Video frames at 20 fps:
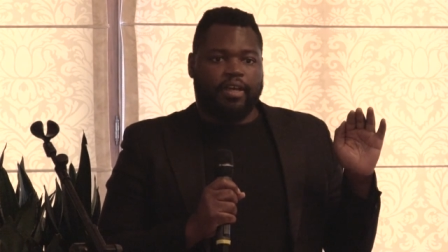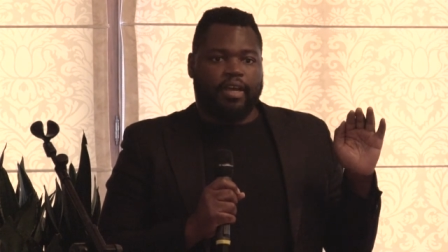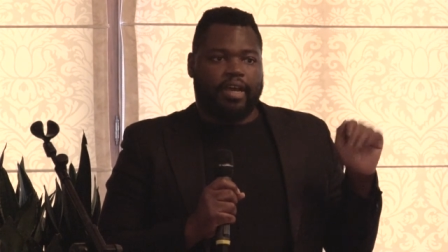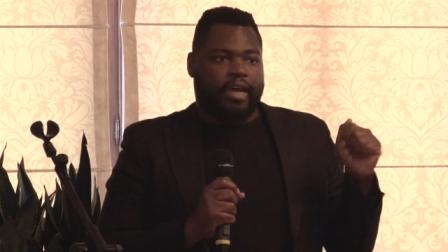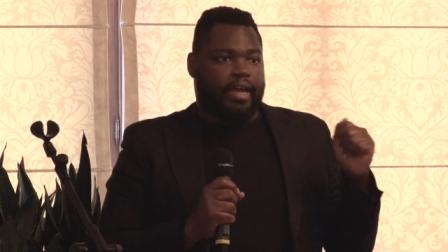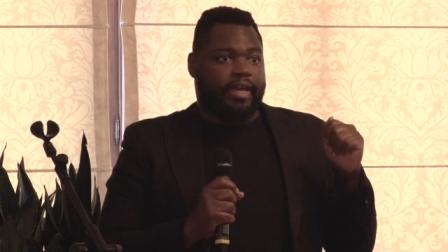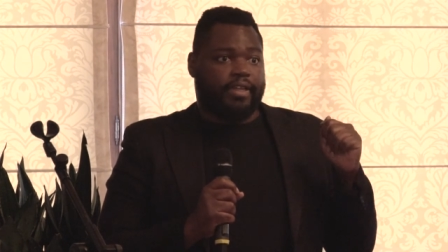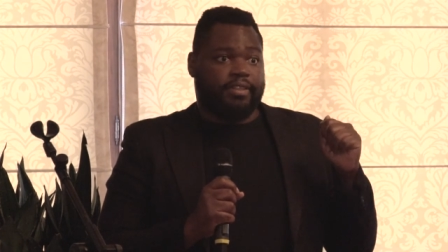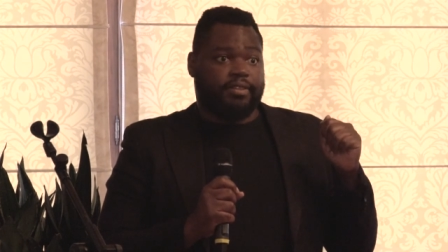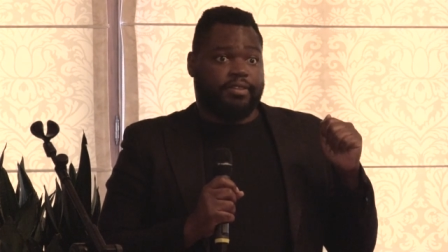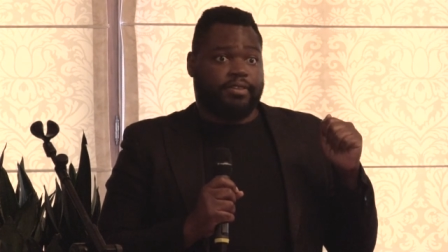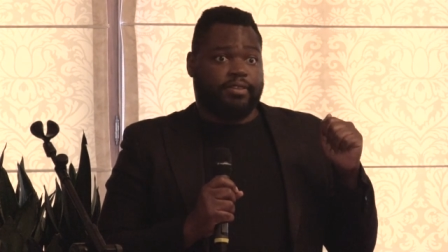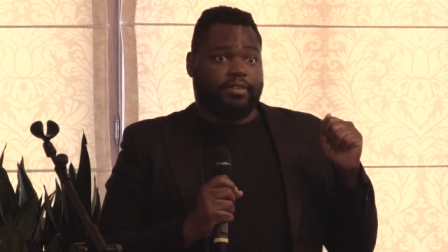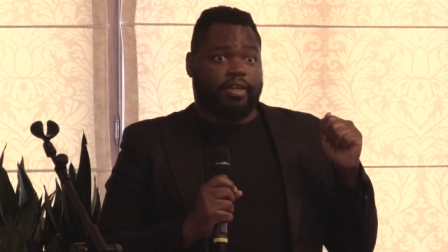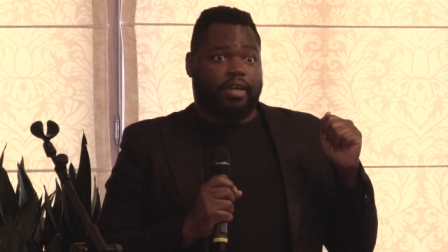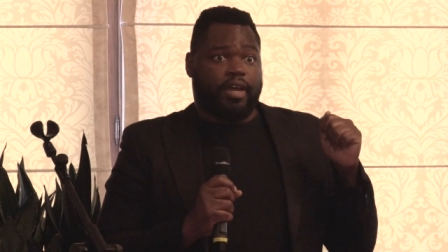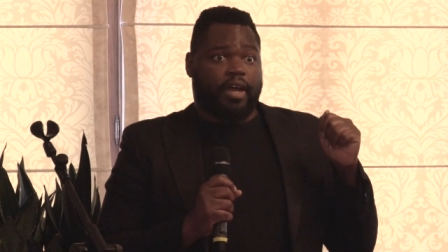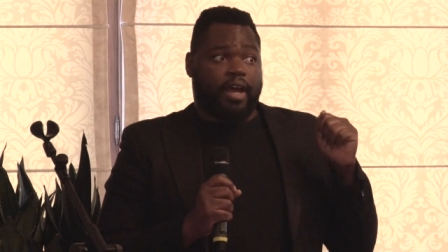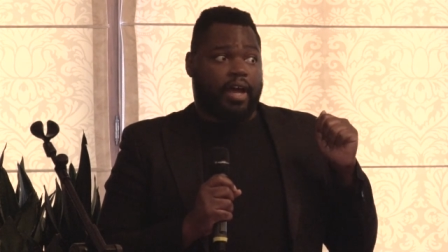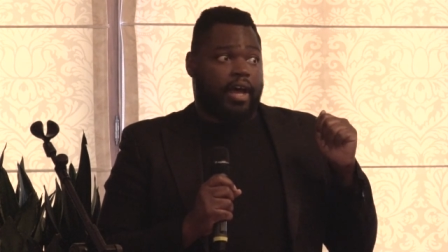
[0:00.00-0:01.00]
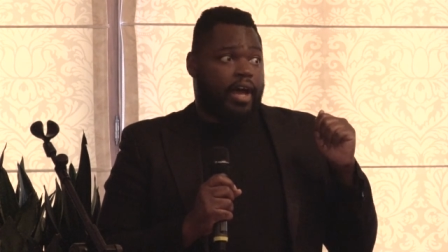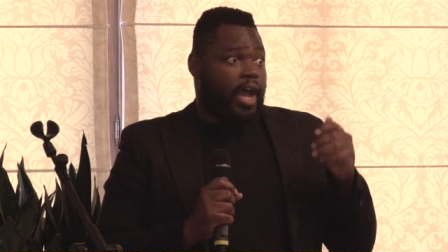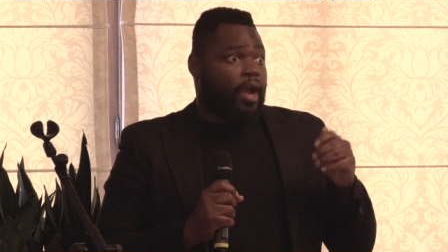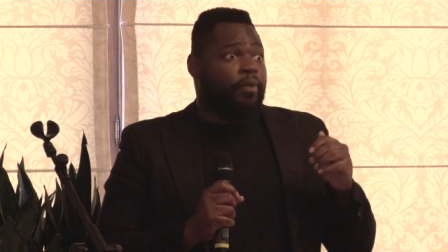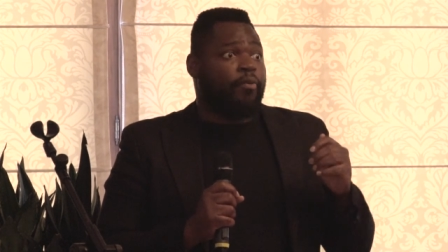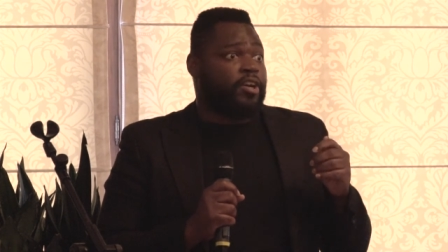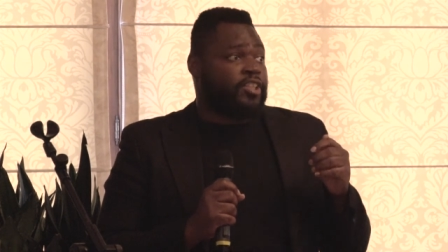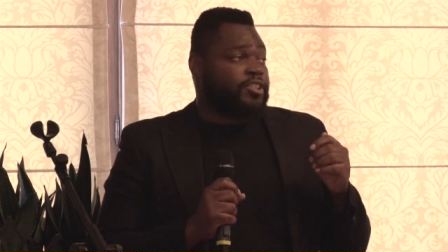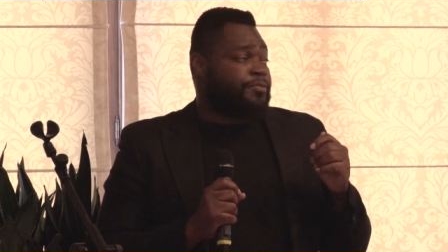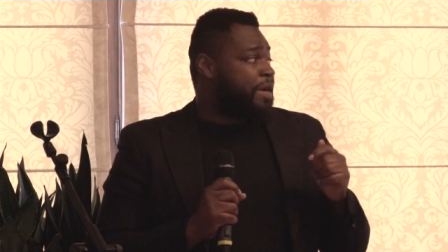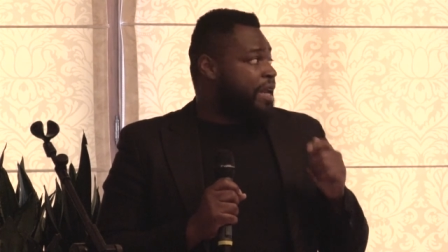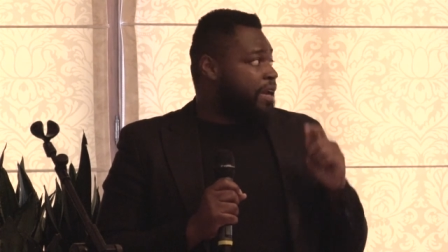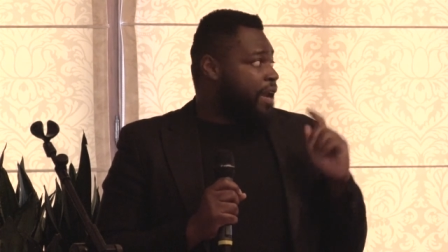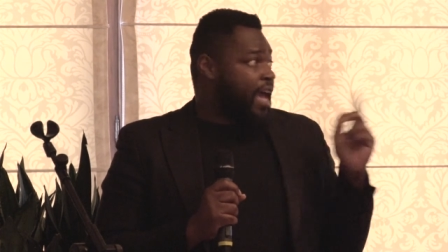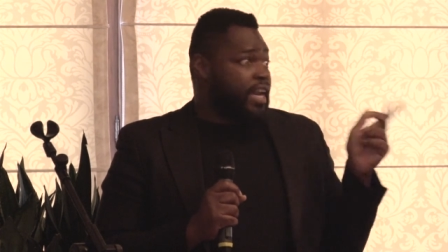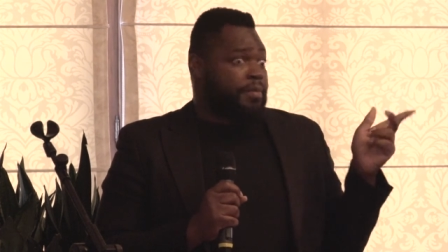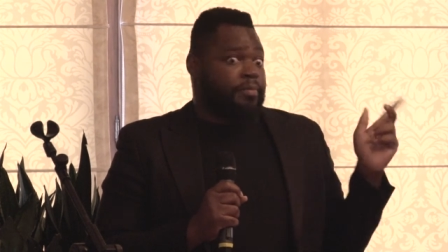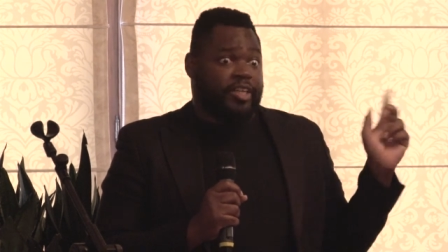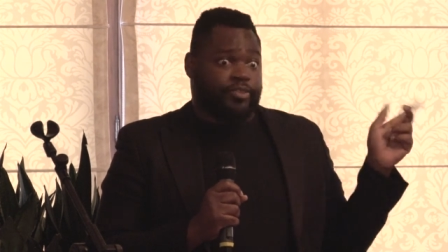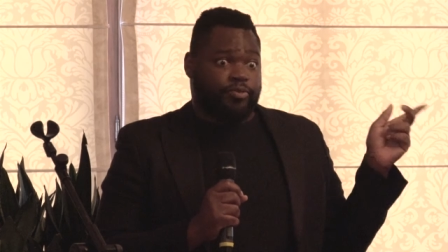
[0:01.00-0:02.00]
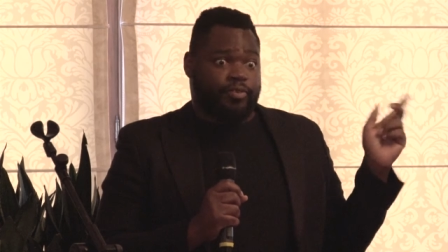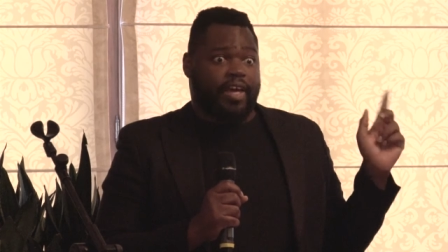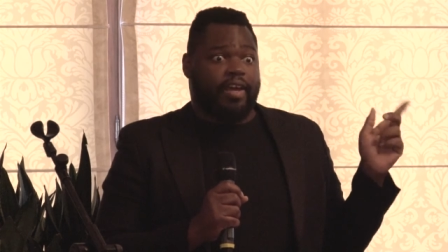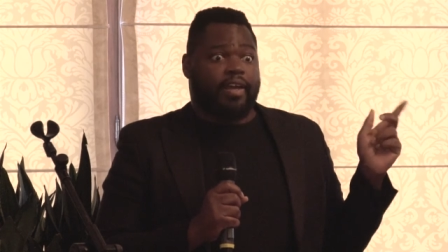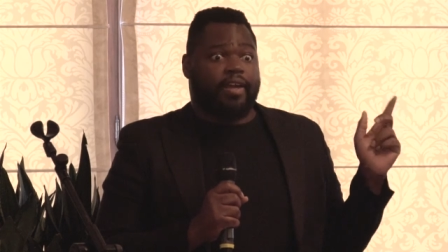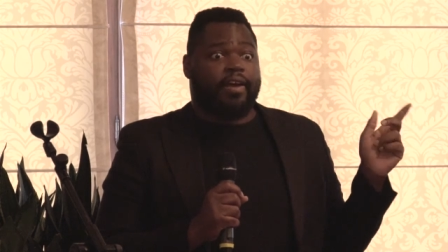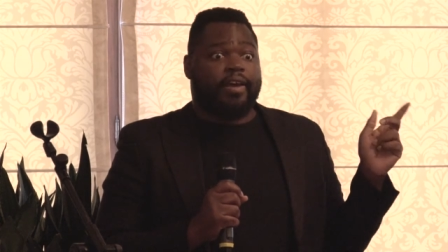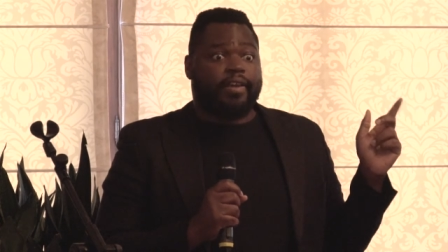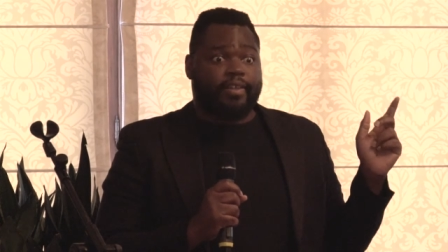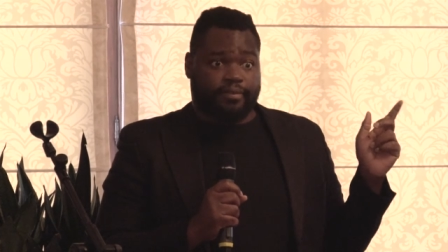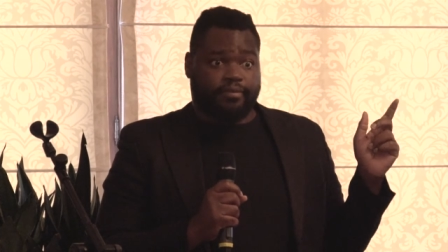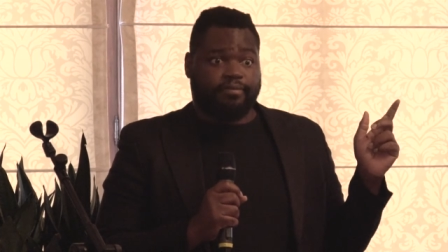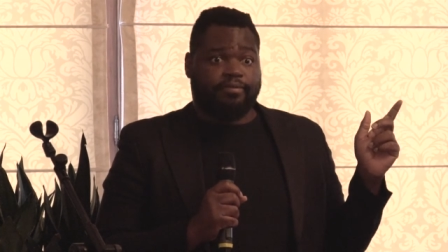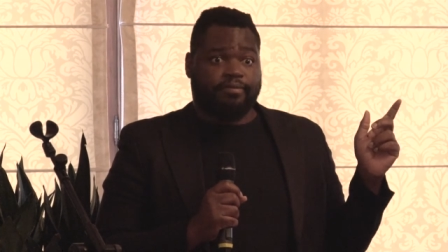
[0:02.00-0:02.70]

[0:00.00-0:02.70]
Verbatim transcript: And I want to spend 90 minutes with that guy.